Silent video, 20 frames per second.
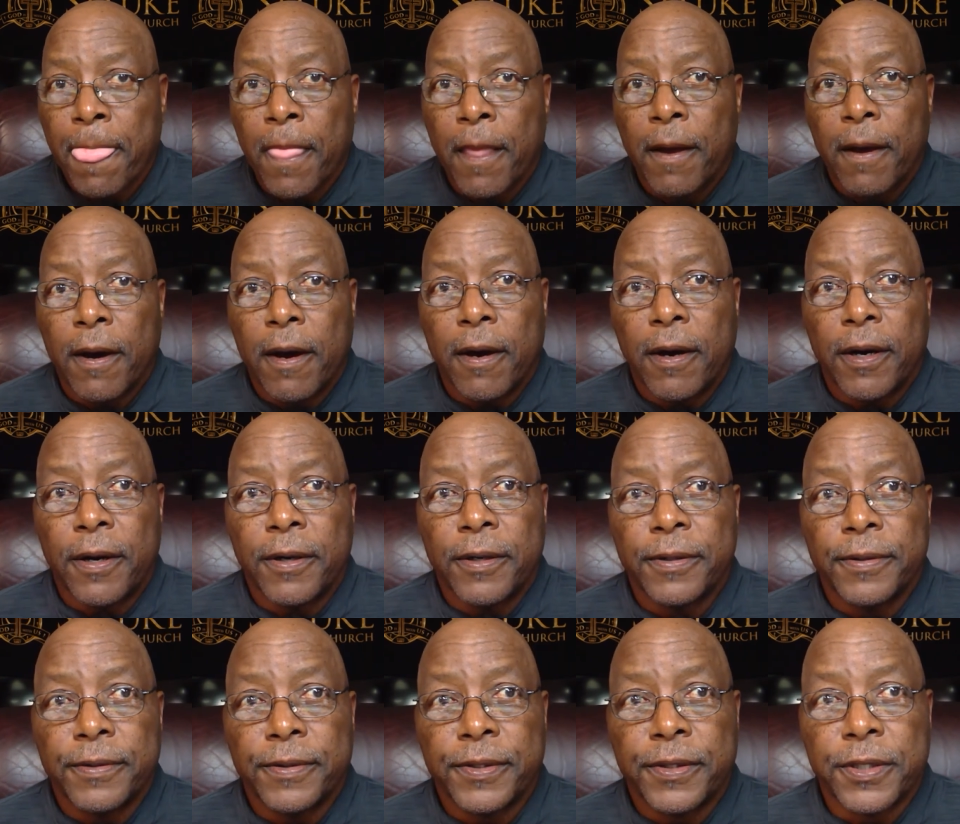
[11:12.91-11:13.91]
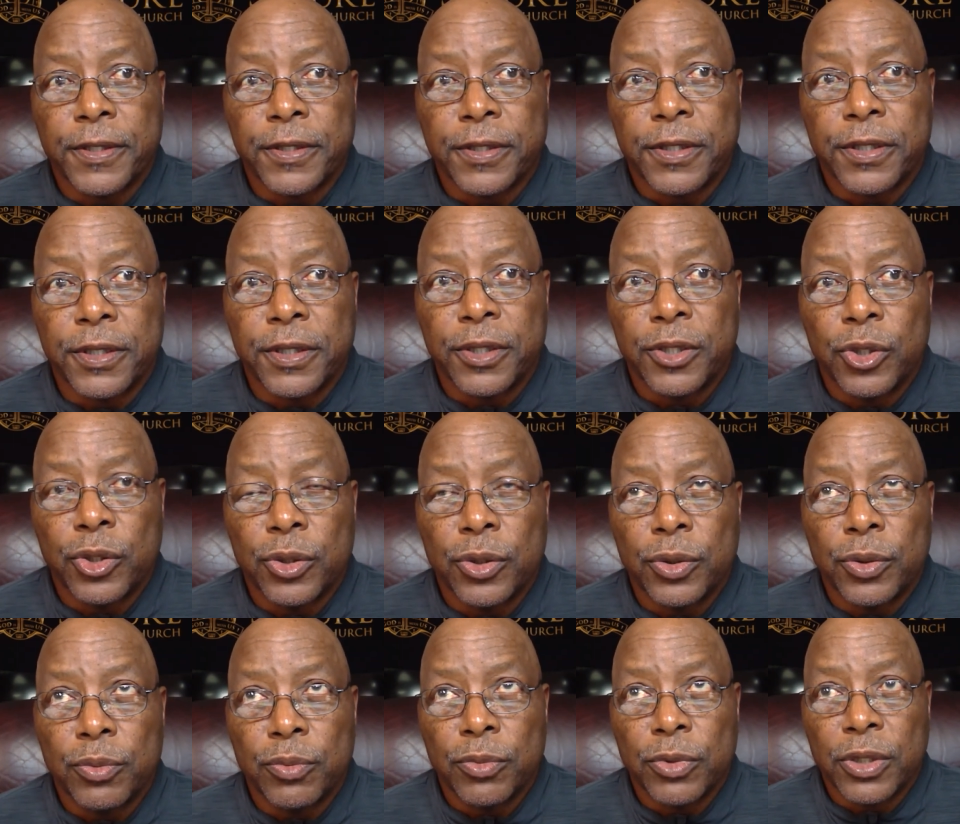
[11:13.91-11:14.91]
or
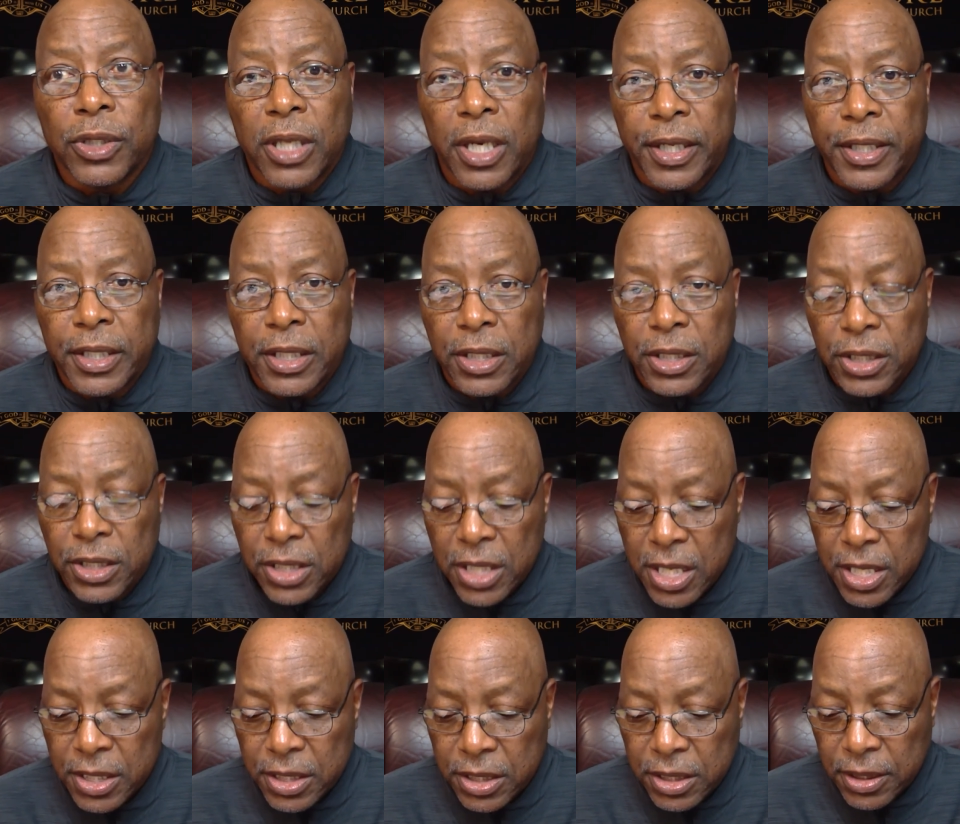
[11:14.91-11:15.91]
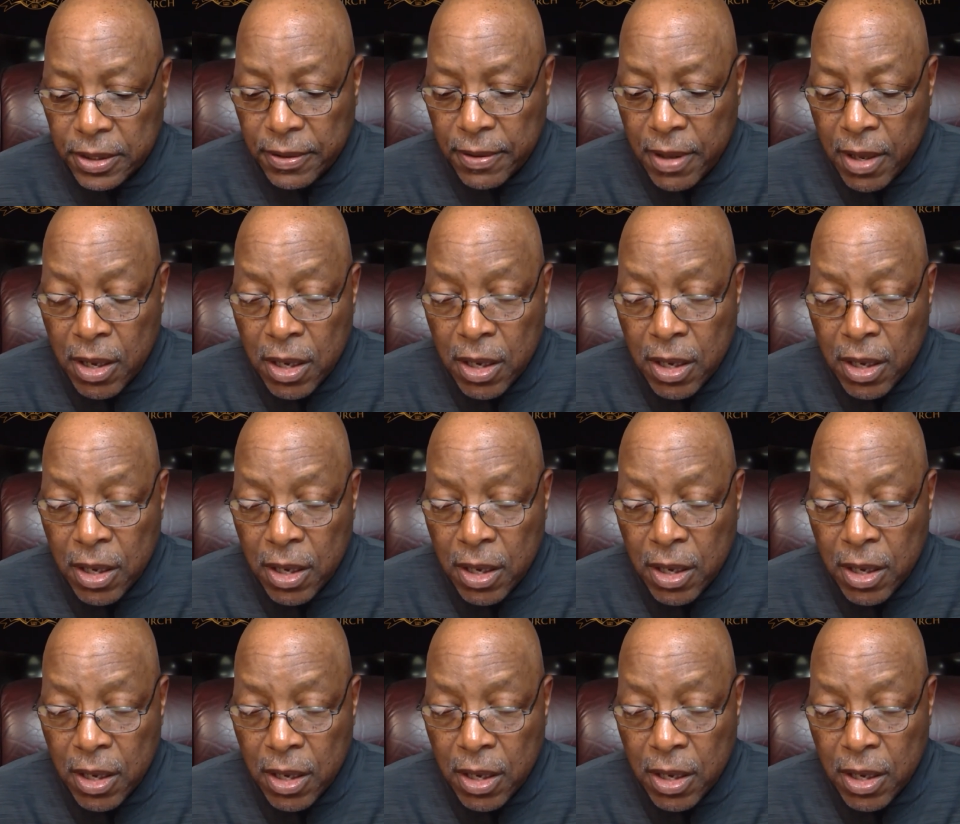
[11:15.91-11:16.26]
Sister Claudine Johnson.